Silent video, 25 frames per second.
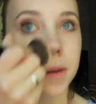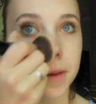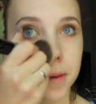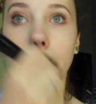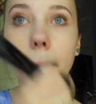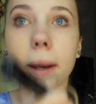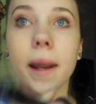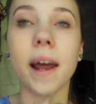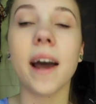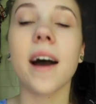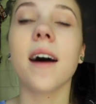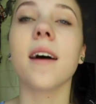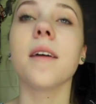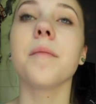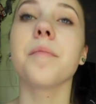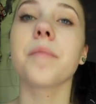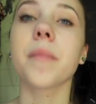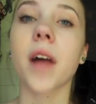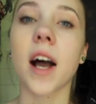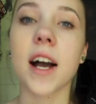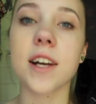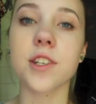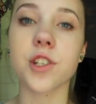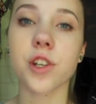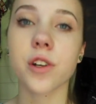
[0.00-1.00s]
Now,
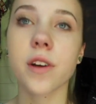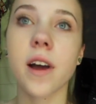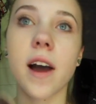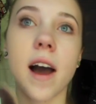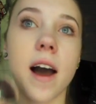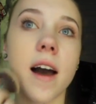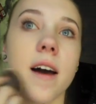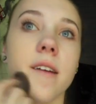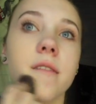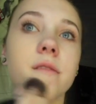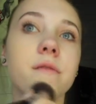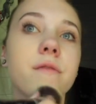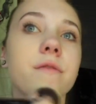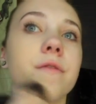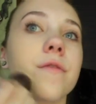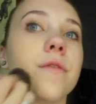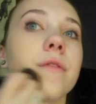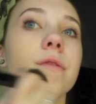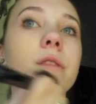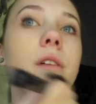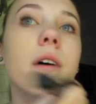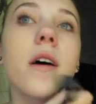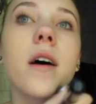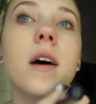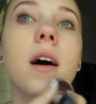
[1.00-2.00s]
I do
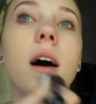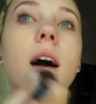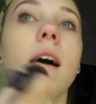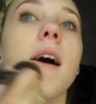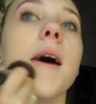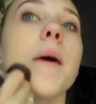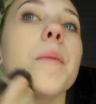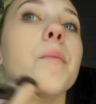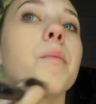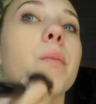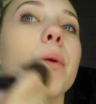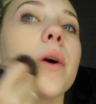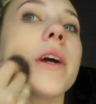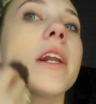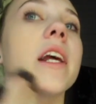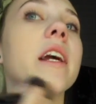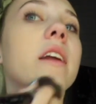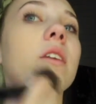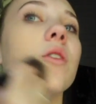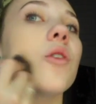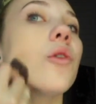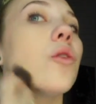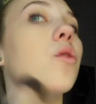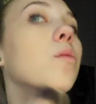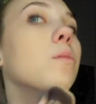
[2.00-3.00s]
have pretty
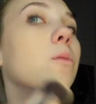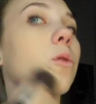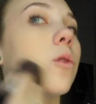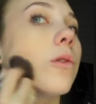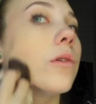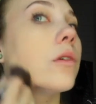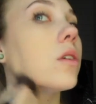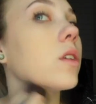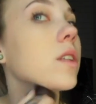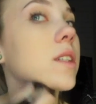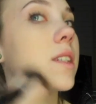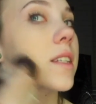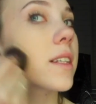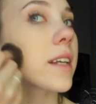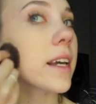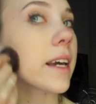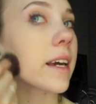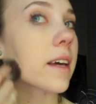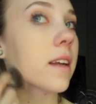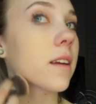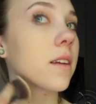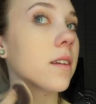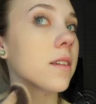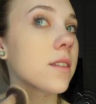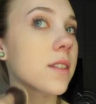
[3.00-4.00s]
normal
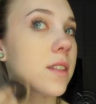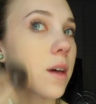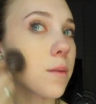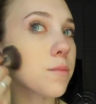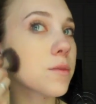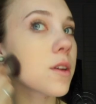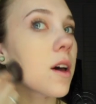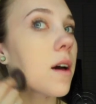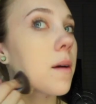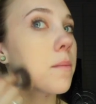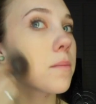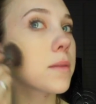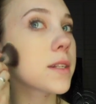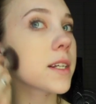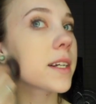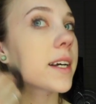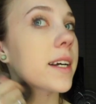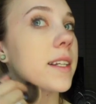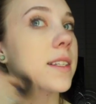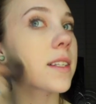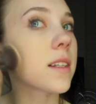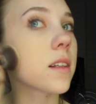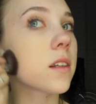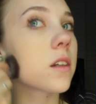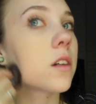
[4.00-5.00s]
skin. Sometimes it
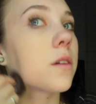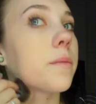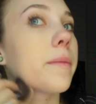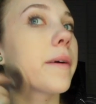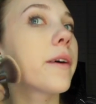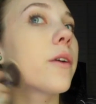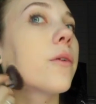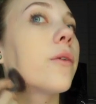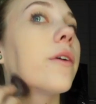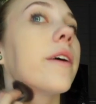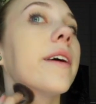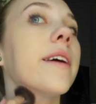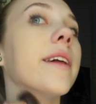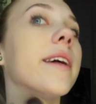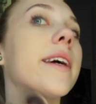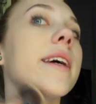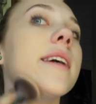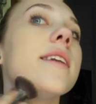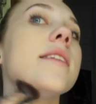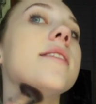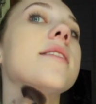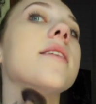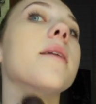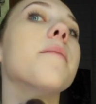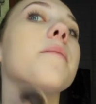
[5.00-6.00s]
gets a little bit
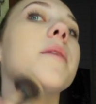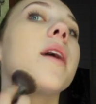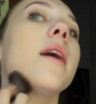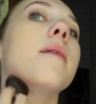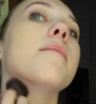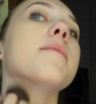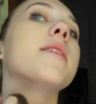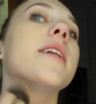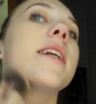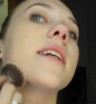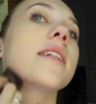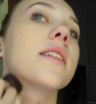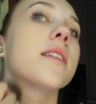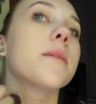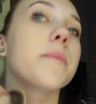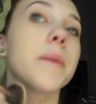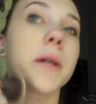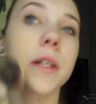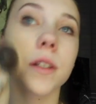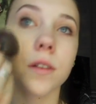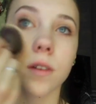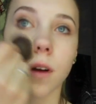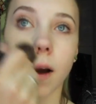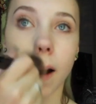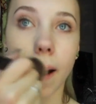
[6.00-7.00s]
oily and sometimes it gets a
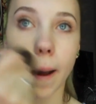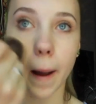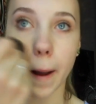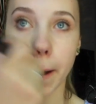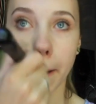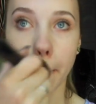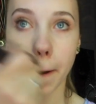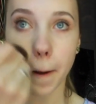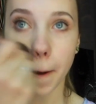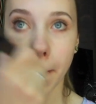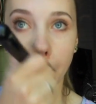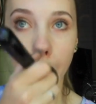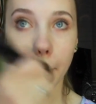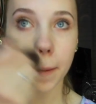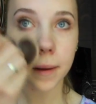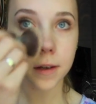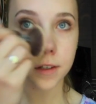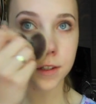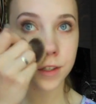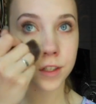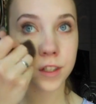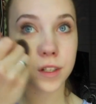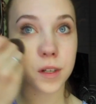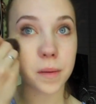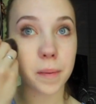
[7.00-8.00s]
bit dry.
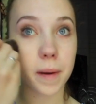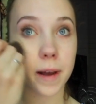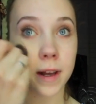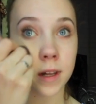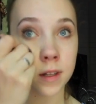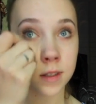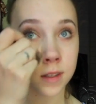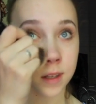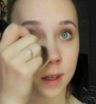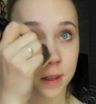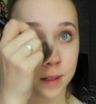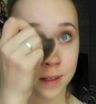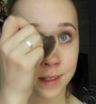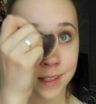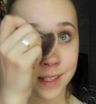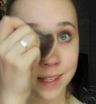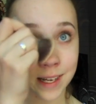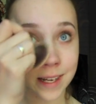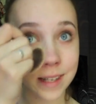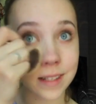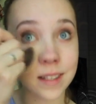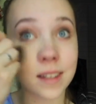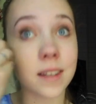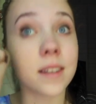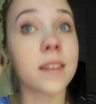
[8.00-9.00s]
Just depends on the
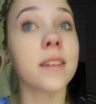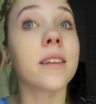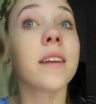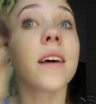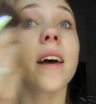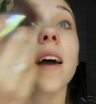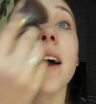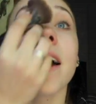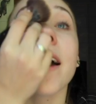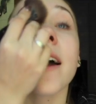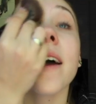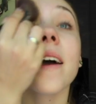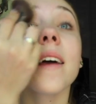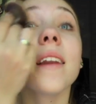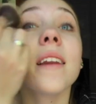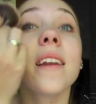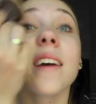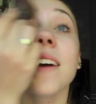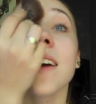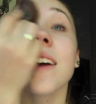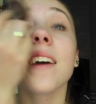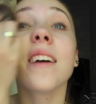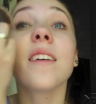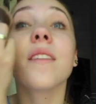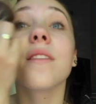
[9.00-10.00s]
season and
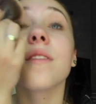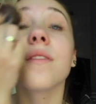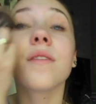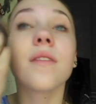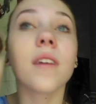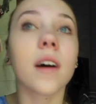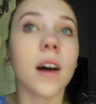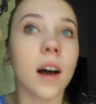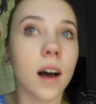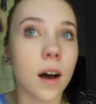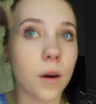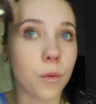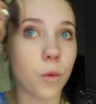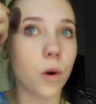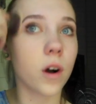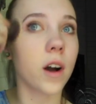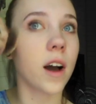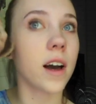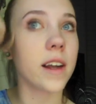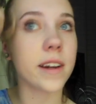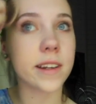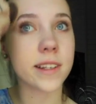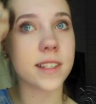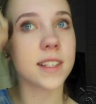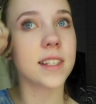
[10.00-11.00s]
if what
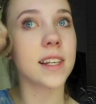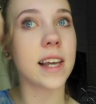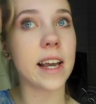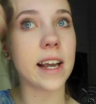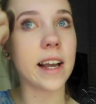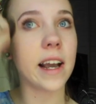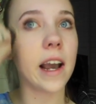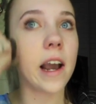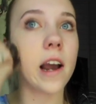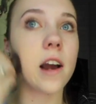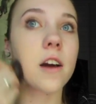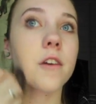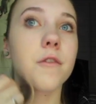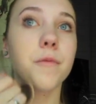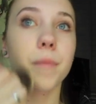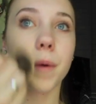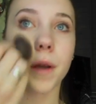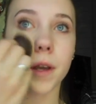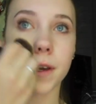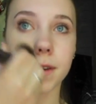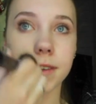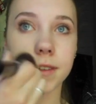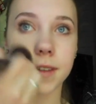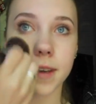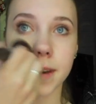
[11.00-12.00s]
kind of skincare I've
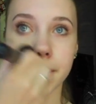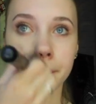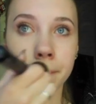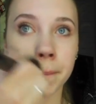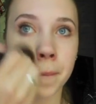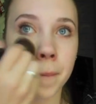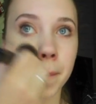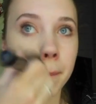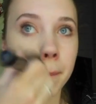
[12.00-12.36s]
been using.